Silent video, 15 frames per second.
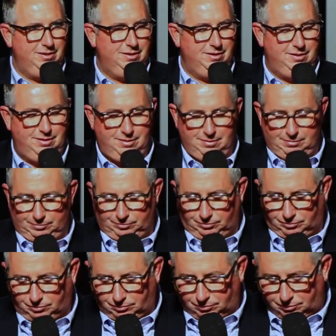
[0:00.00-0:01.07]

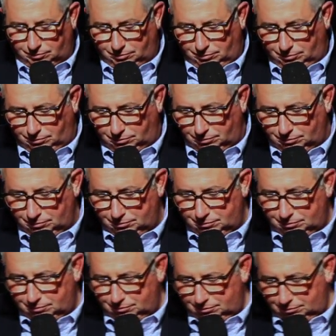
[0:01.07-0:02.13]

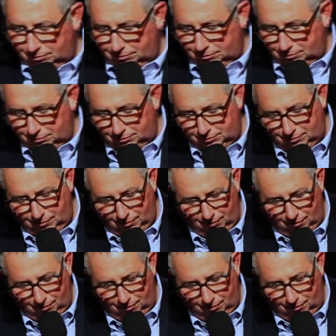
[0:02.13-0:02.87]
(no one is talking)